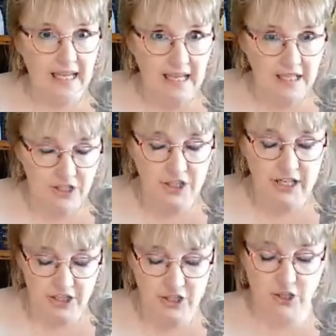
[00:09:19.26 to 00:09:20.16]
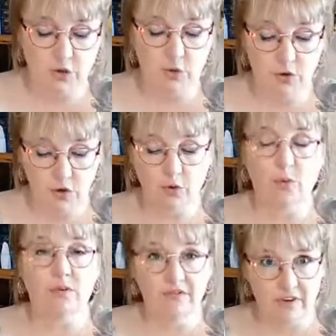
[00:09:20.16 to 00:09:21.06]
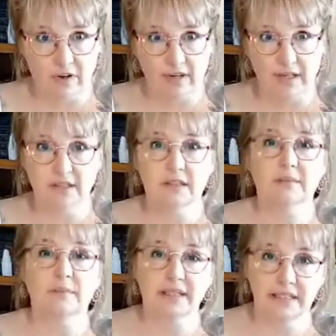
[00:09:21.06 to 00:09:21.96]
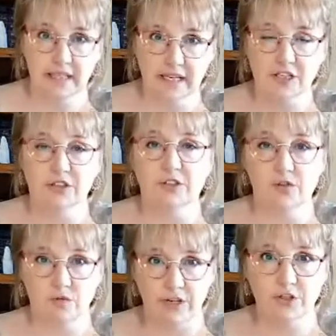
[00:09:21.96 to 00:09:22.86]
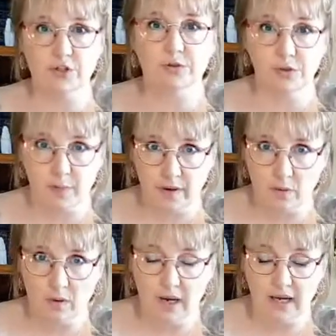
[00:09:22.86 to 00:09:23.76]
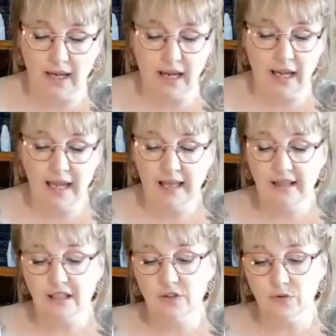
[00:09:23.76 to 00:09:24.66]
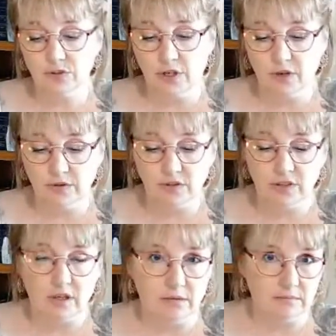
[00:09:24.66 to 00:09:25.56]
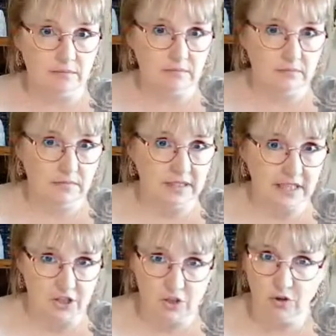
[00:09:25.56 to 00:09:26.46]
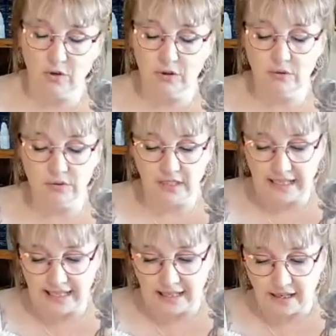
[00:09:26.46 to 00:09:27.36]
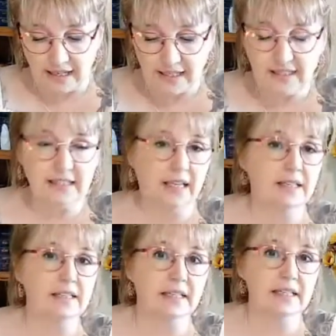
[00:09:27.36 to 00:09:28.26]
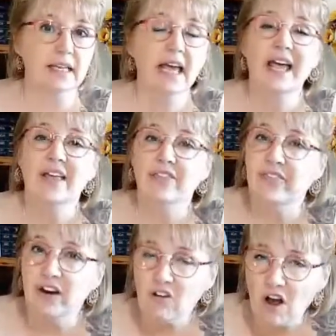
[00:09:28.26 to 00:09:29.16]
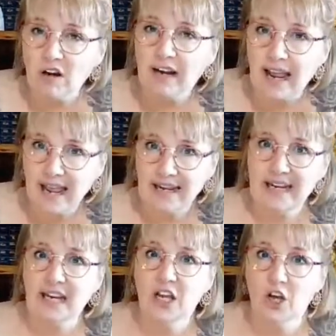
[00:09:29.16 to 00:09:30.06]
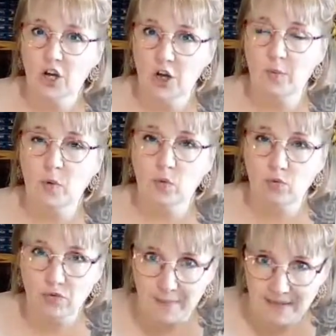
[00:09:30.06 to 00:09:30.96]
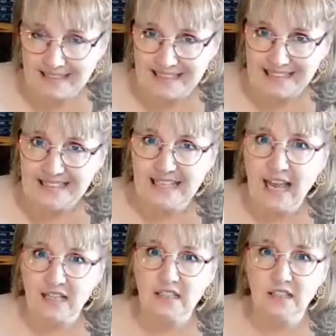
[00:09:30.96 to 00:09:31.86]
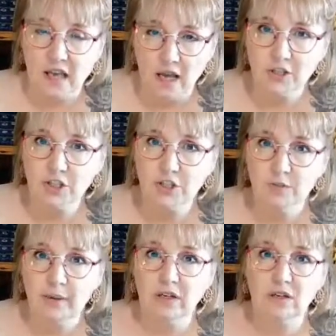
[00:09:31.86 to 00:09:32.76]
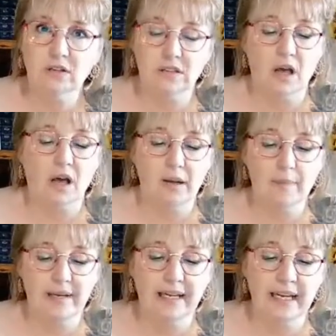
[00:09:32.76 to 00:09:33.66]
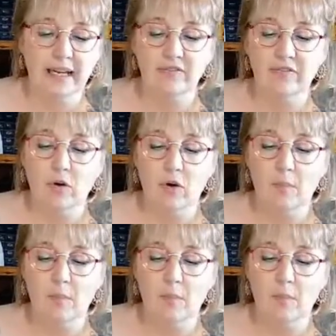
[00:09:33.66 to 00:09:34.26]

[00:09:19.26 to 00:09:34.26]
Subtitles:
each issue, you will find meditations, rituals, spell working. There's also some essential oils, incenses. There aren't any herbal remedies as such, because I believe